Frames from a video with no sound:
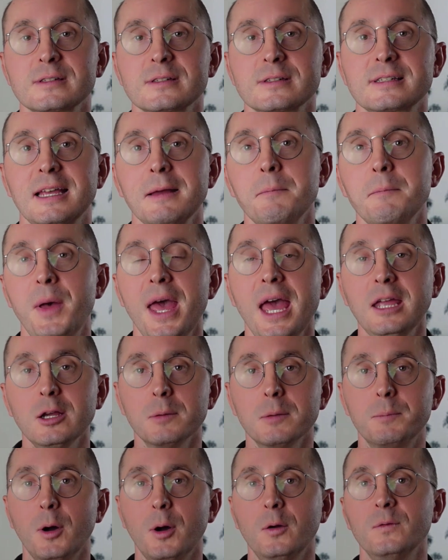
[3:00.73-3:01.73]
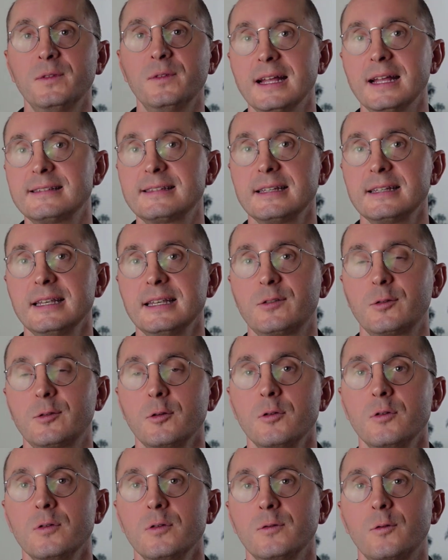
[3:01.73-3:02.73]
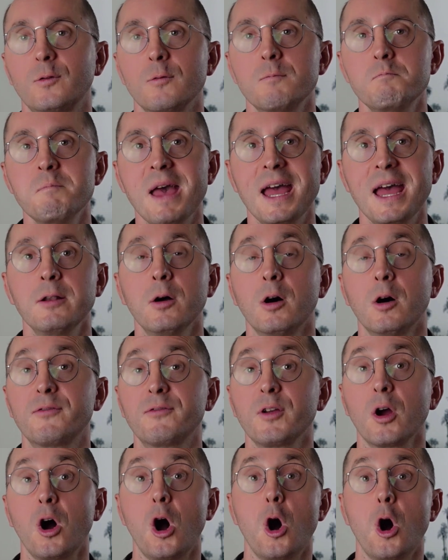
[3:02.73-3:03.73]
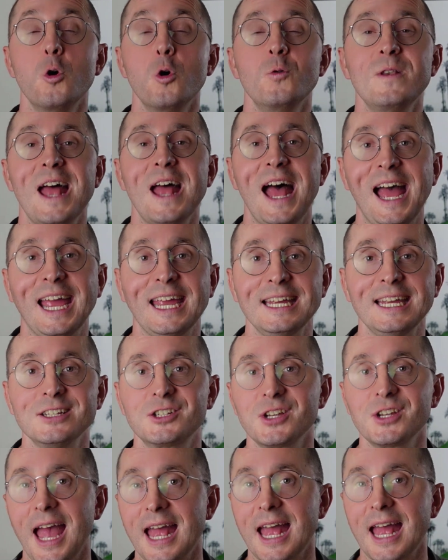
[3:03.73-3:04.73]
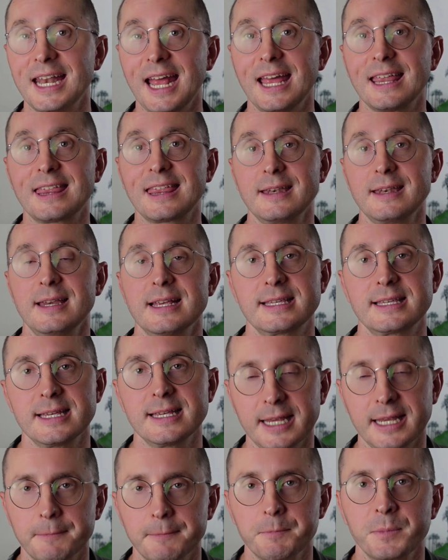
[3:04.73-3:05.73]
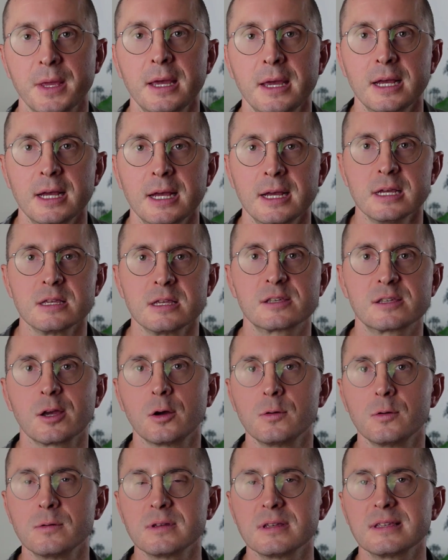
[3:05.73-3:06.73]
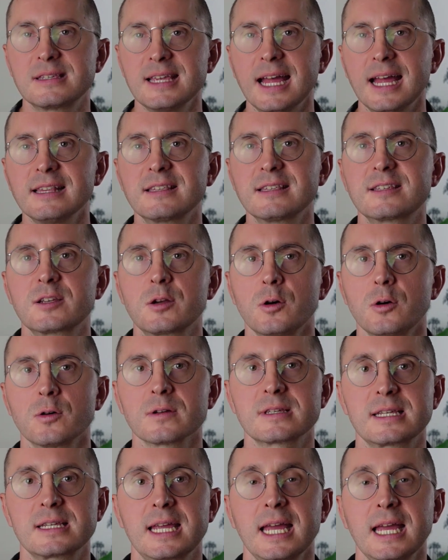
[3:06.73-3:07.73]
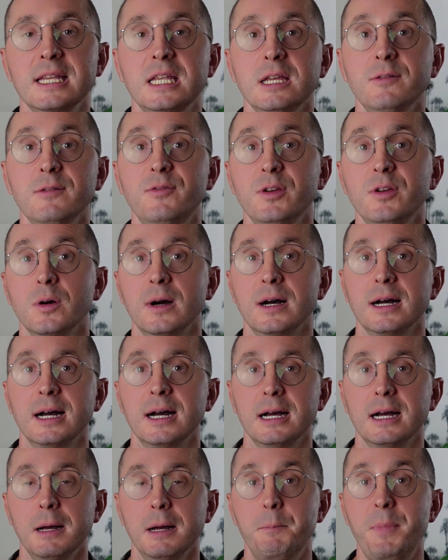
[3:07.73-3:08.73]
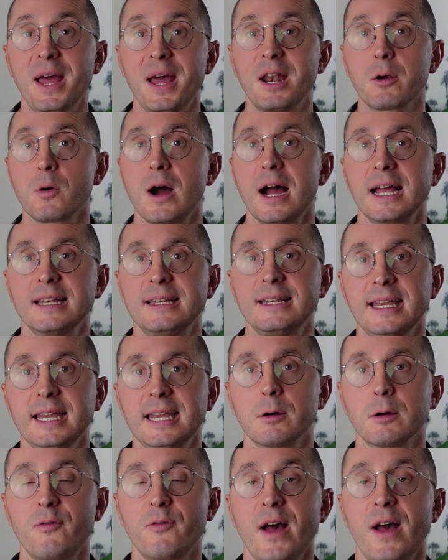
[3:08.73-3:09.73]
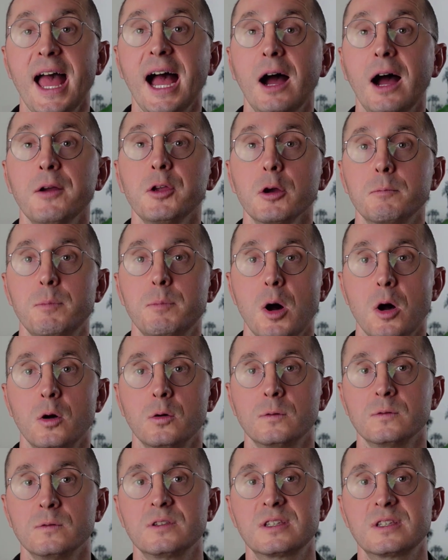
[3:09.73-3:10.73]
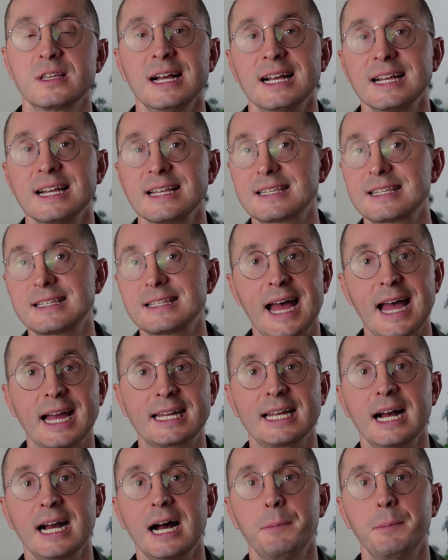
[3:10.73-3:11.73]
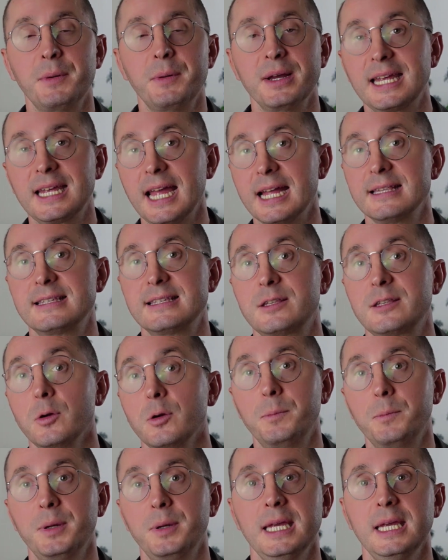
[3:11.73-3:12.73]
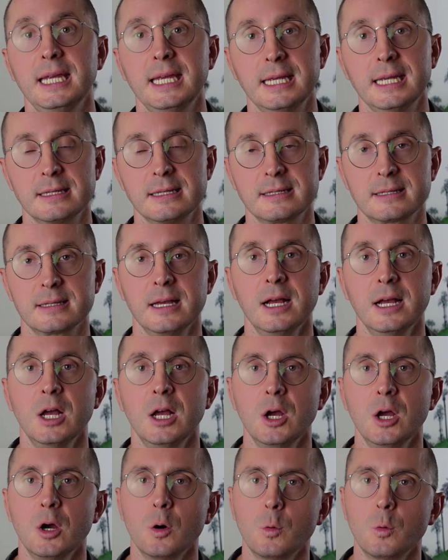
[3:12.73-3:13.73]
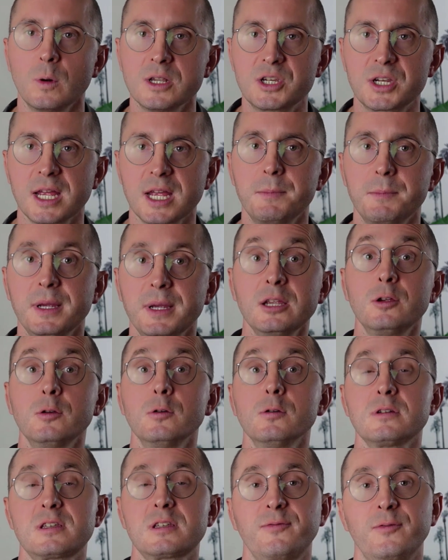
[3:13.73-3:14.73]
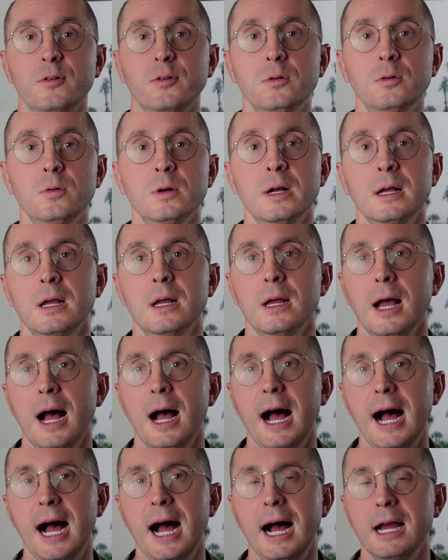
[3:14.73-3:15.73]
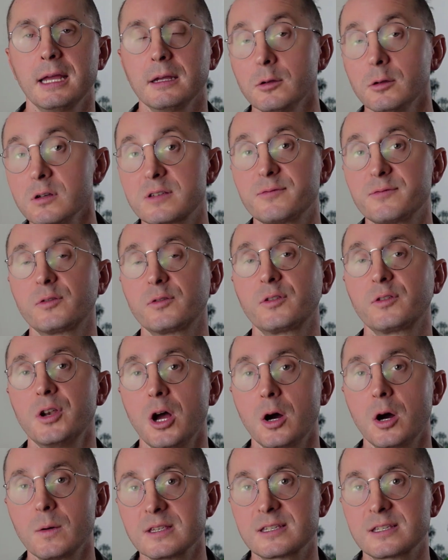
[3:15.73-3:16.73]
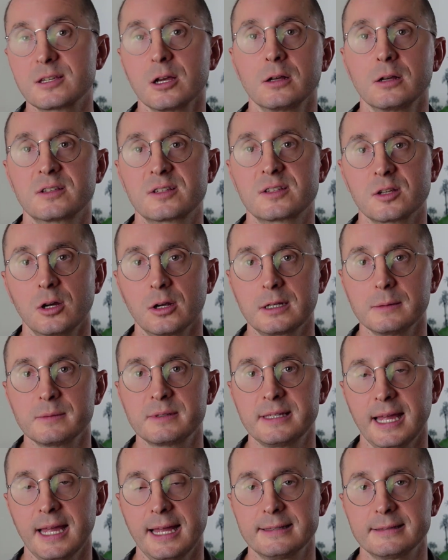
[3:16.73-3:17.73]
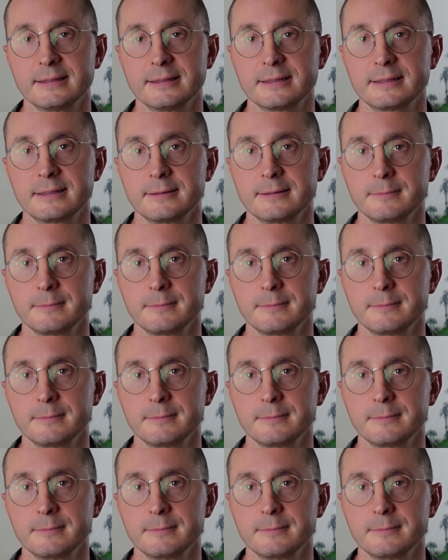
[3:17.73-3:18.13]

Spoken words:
compare your bone density to men of your own age and ethnicity. So Z-scores can give you a better idea of how your bones stack up against your peers, which can be useful to know in certain circumstances.